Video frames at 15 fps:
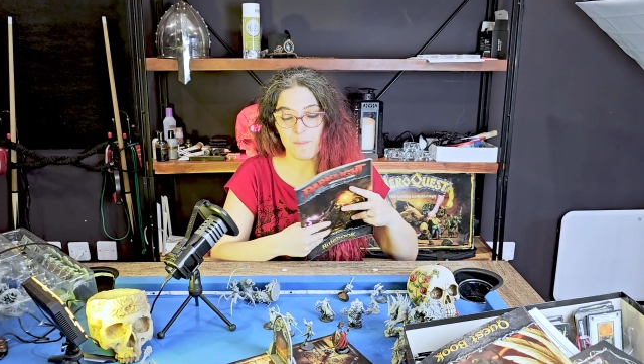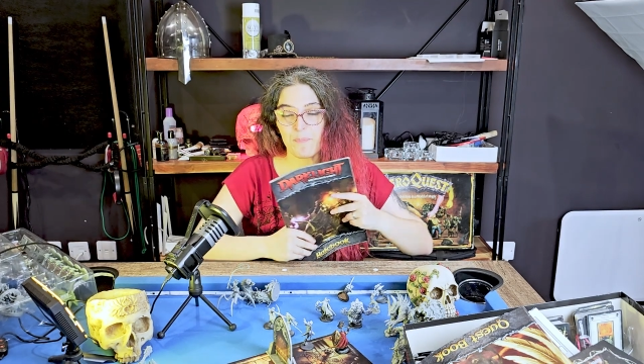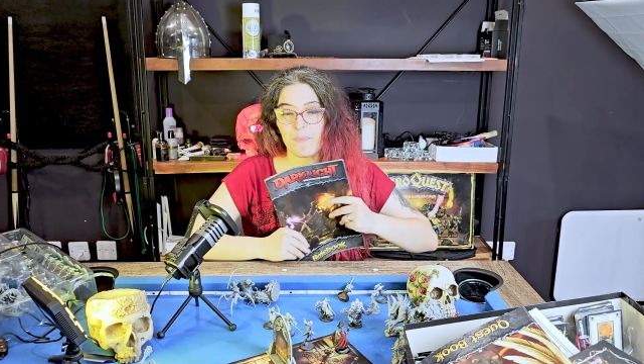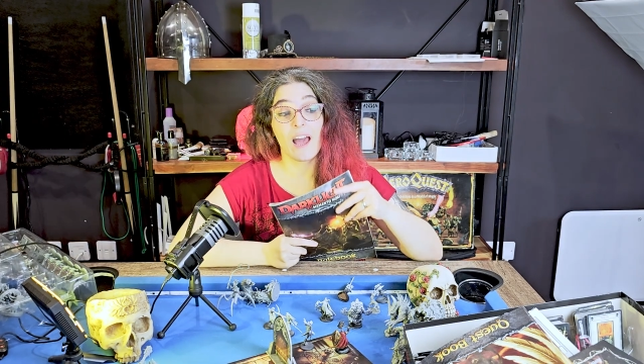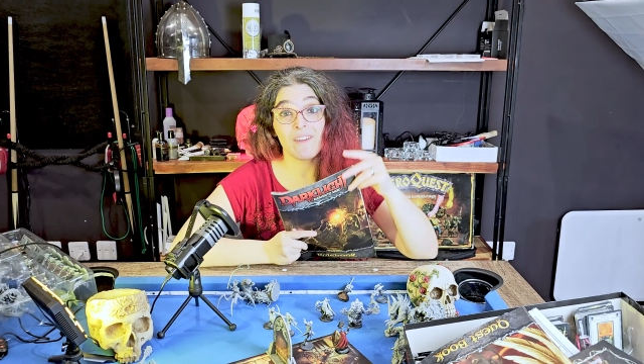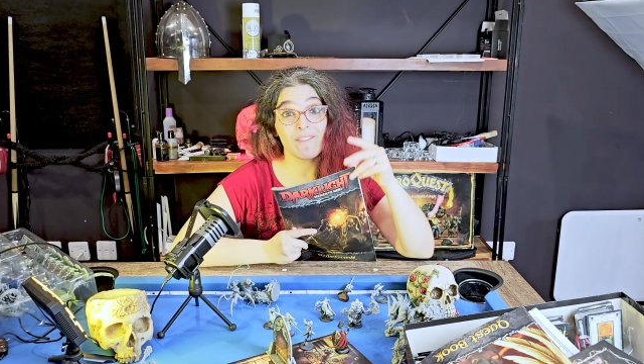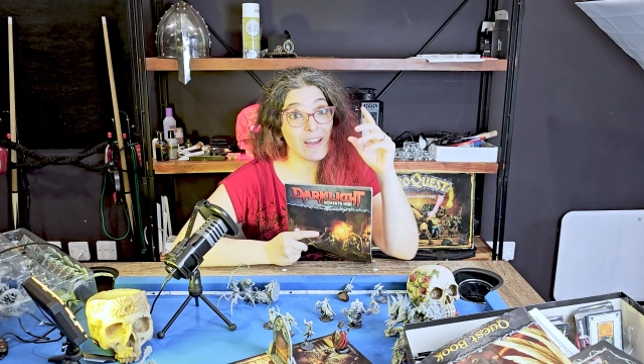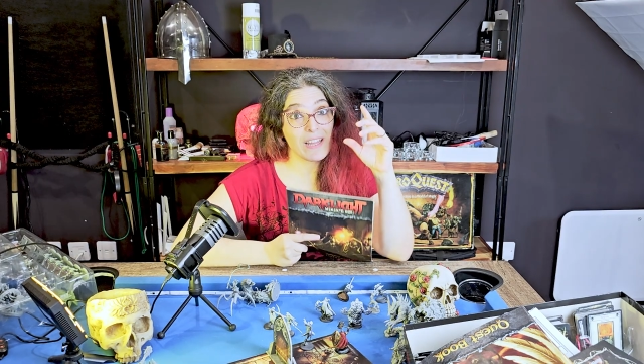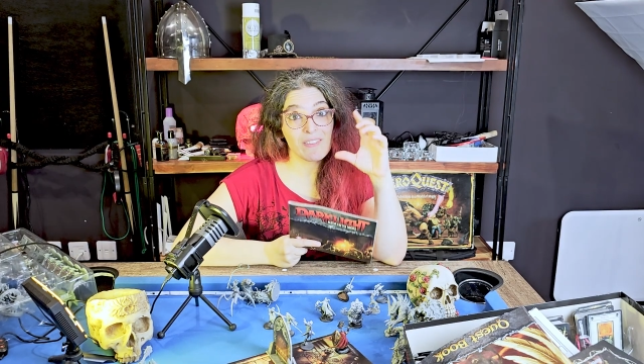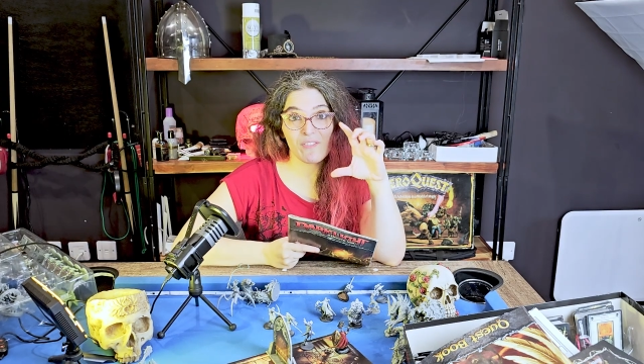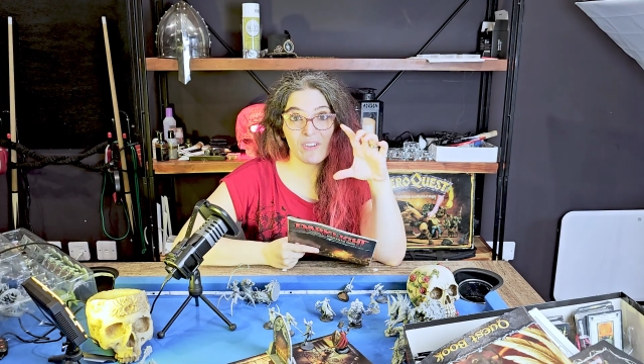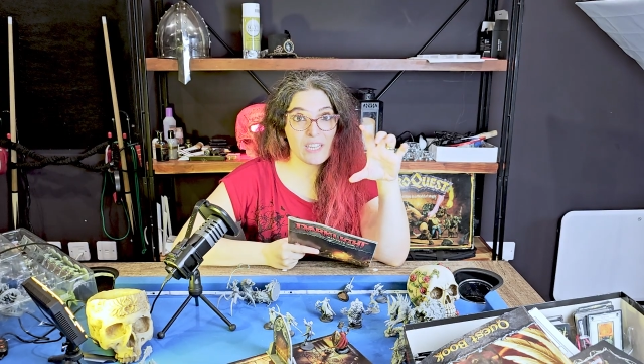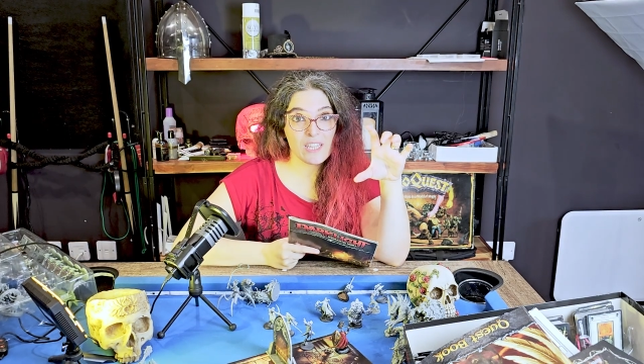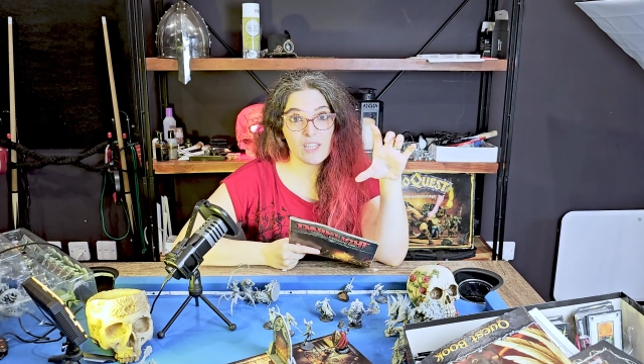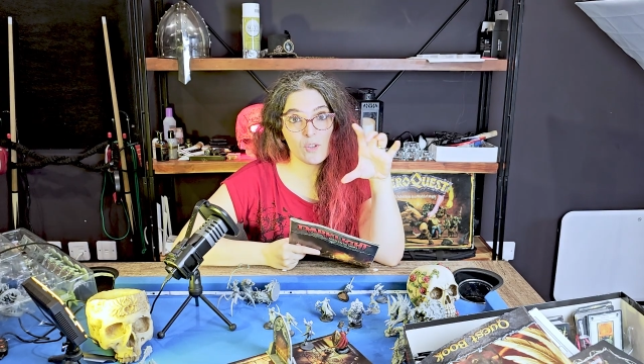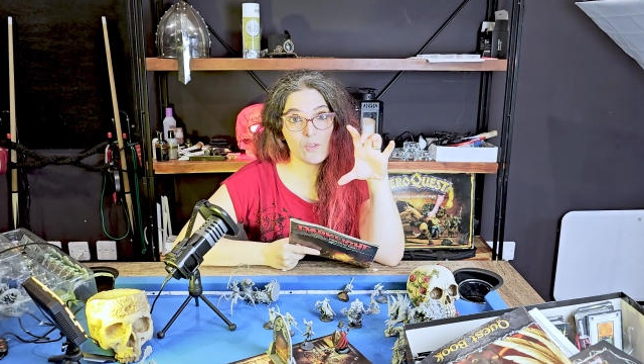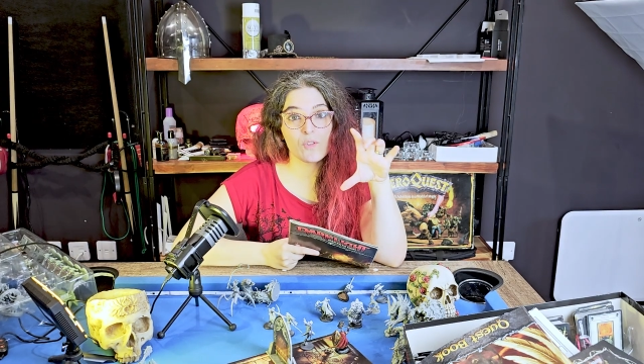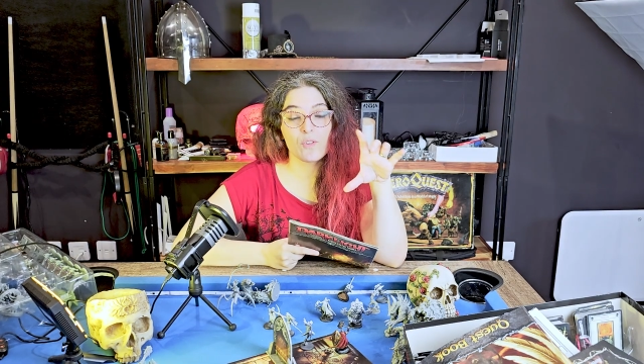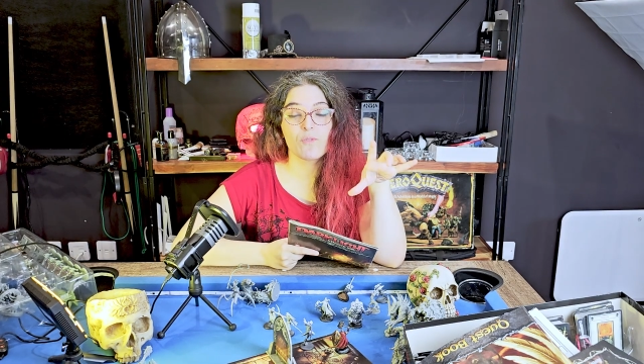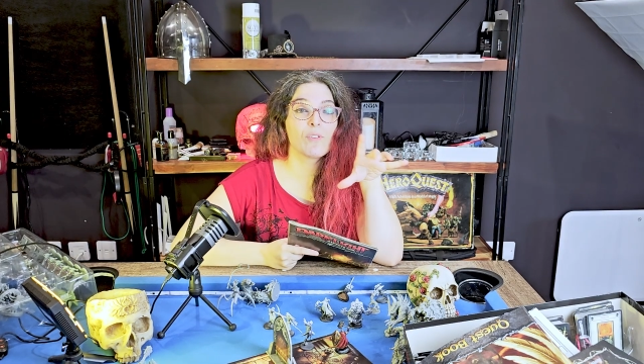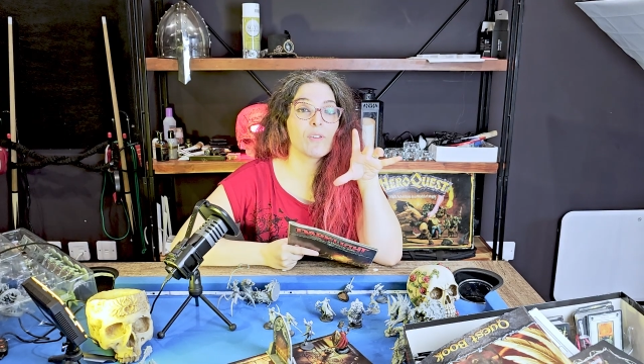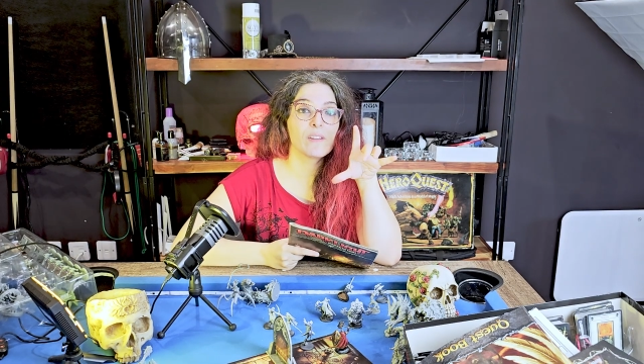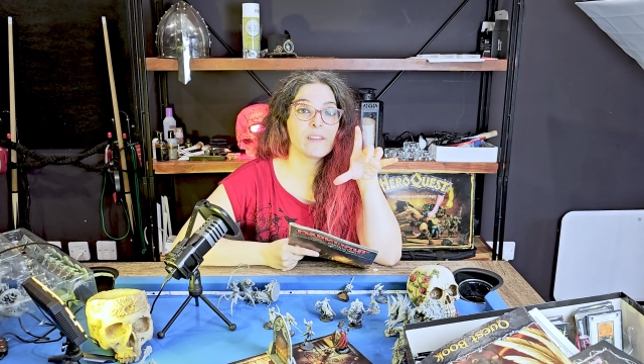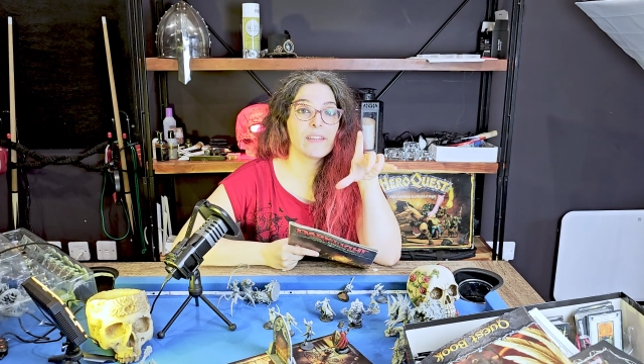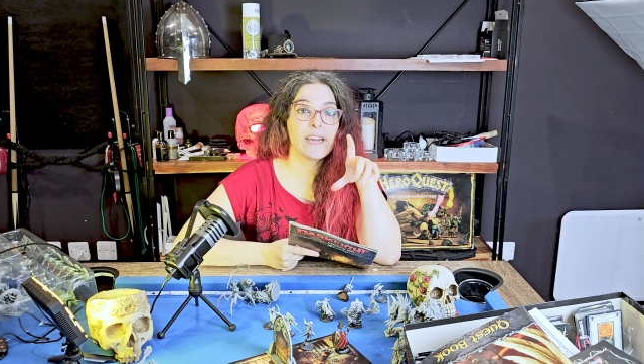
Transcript: I find very useful